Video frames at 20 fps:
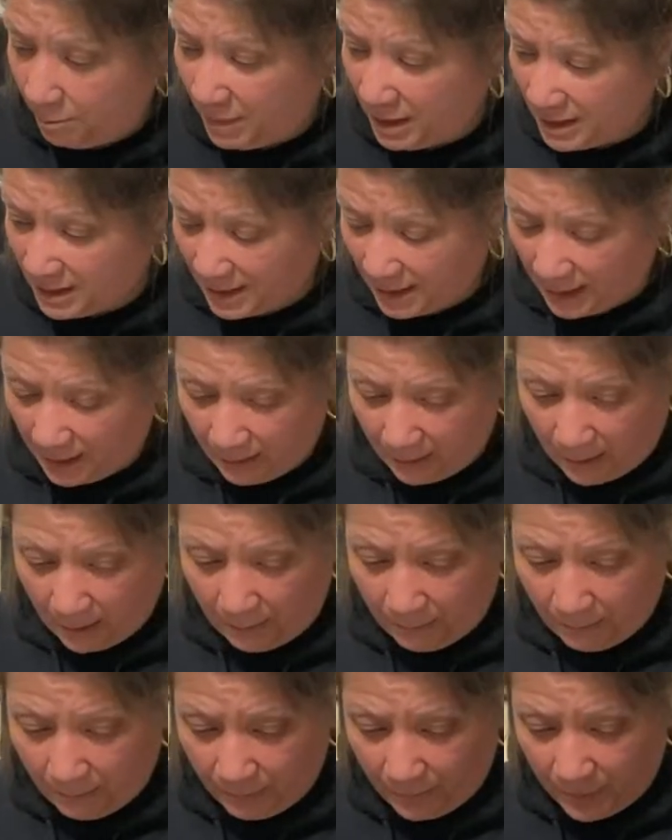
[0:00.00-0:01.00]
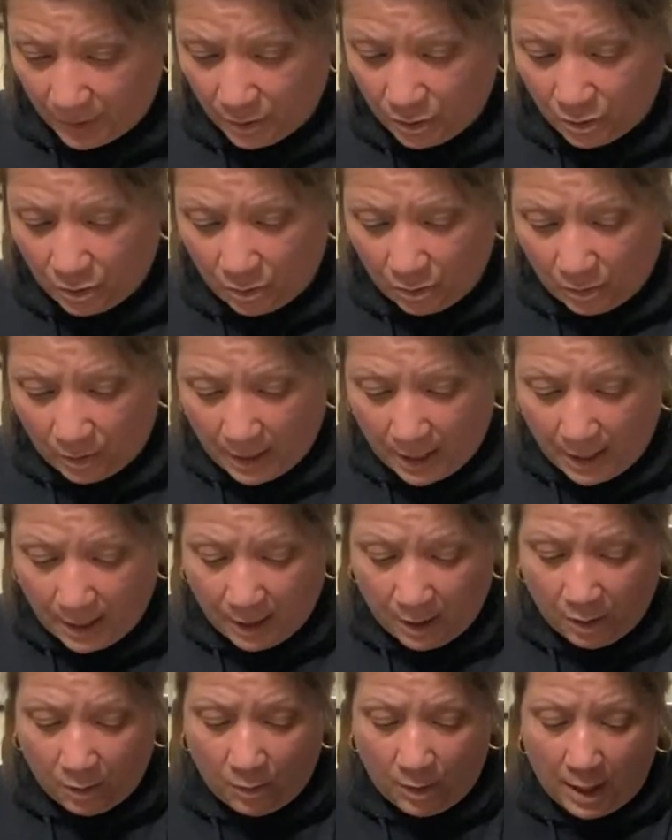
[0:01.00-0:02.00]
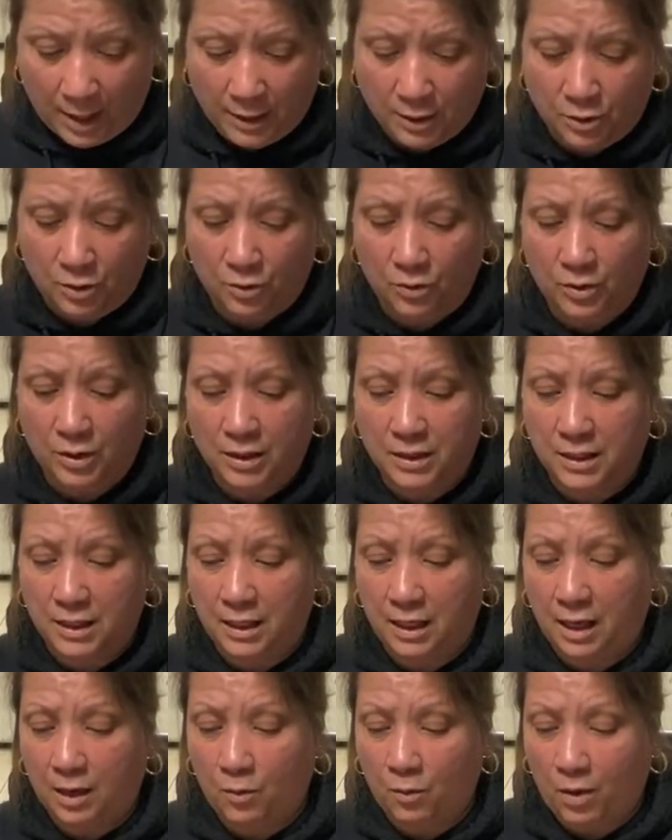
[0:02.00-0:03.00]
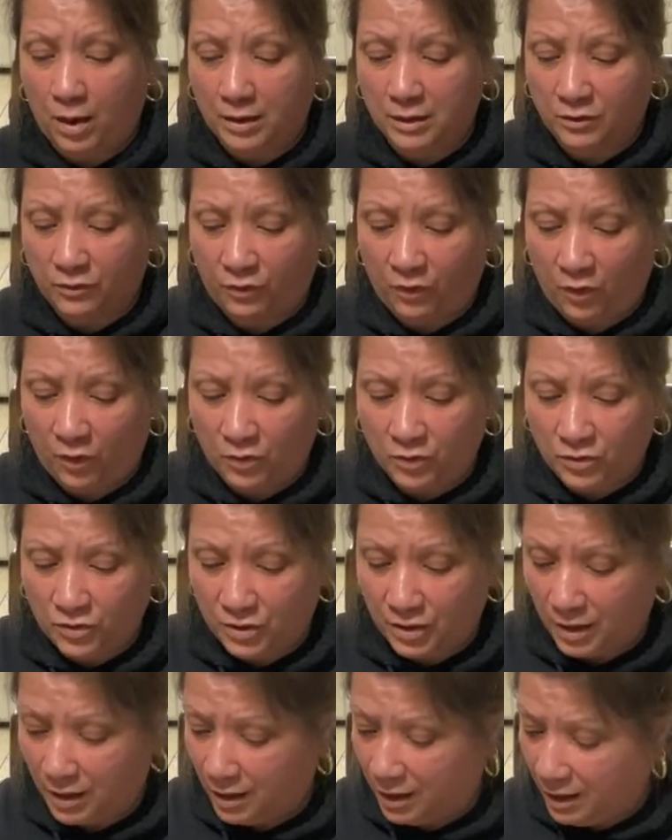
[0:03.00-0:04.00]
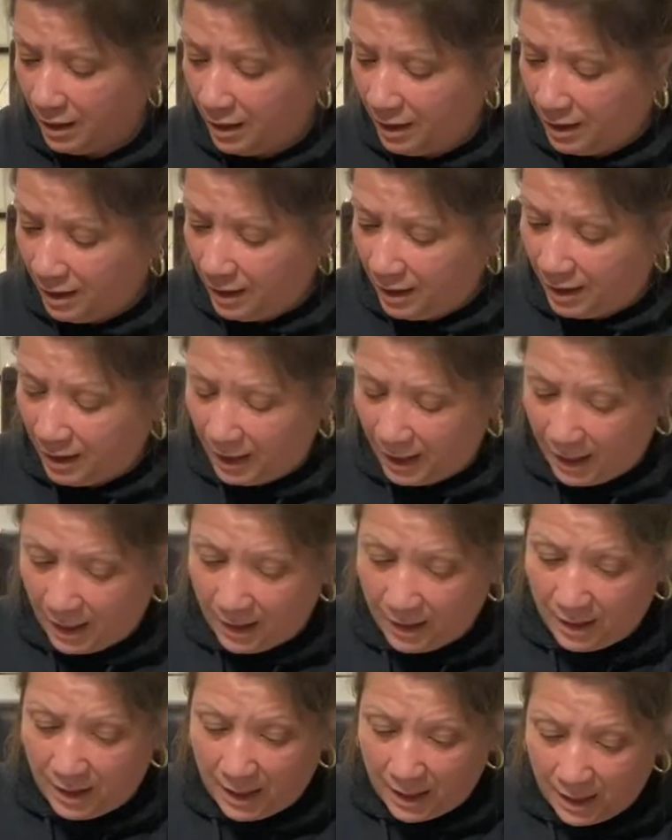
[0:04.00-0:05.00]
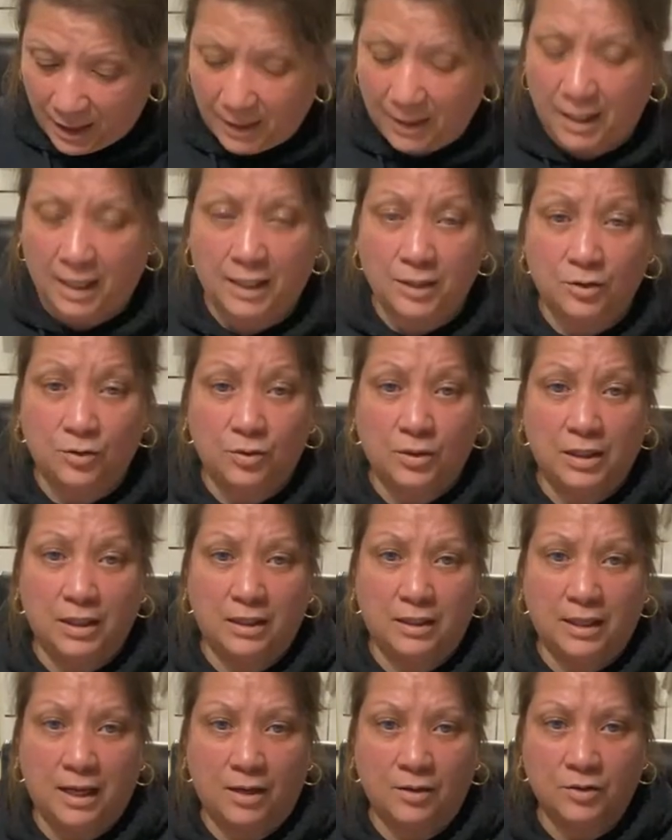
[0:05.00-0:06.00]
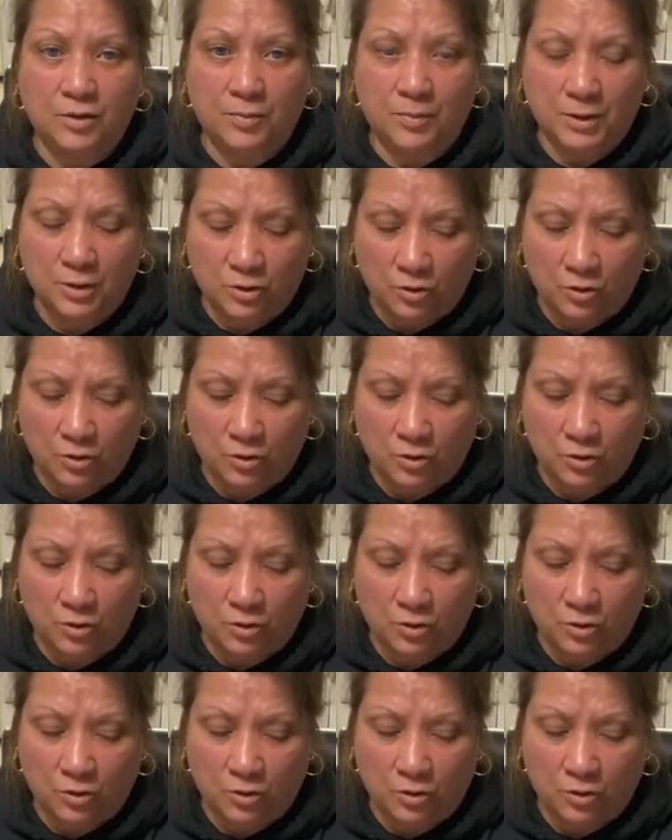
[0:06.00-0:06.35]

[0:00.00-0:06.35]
missing them. So now I do the DIYs first and then I do the announcements.